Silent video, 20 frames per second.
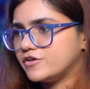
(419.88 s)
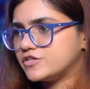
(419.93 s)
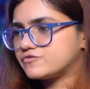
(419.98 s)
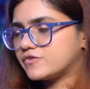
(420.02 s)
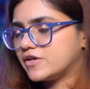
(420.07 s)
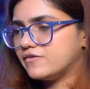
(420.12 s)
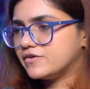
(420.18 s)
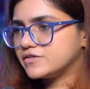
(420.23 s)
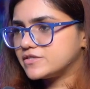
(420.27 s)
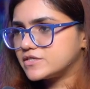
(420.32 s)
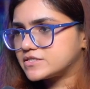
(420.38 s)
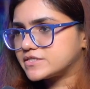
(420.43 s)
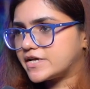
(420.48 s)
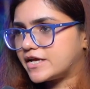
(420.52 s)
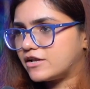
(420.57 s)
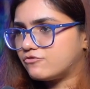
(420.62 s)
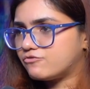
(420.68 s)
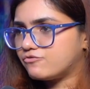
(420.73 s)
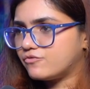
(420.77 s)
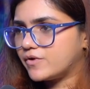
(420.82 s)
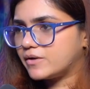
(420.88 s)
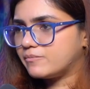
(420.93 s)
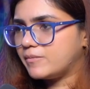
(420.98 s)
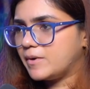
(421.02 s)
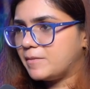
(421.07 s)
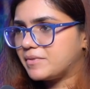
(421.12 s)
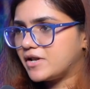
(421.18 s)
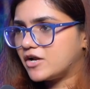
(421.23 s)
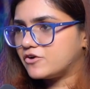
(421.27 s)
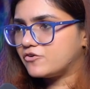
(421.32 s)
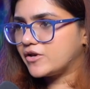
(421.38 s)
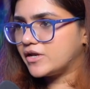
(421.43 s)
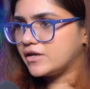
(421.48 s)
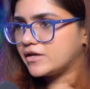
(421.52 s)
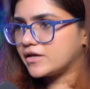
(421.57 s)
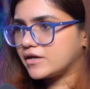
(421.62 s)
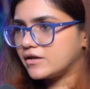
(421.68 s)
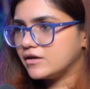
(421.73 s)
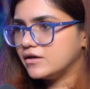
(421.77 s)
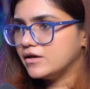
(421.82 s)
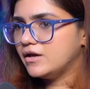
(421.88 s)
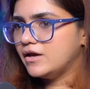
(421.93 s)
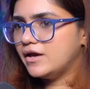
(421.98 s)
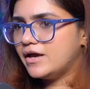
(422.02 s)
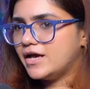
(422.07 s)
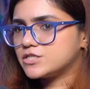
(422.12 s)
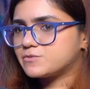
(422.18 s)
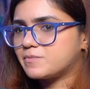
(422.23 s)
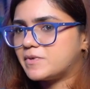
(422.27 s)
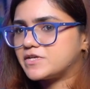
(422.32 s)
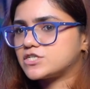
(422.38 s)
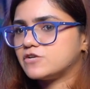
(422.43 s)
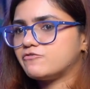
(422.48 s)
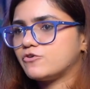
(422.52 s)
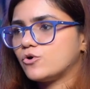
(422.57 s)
flavors itself when people are drinking. Especially if you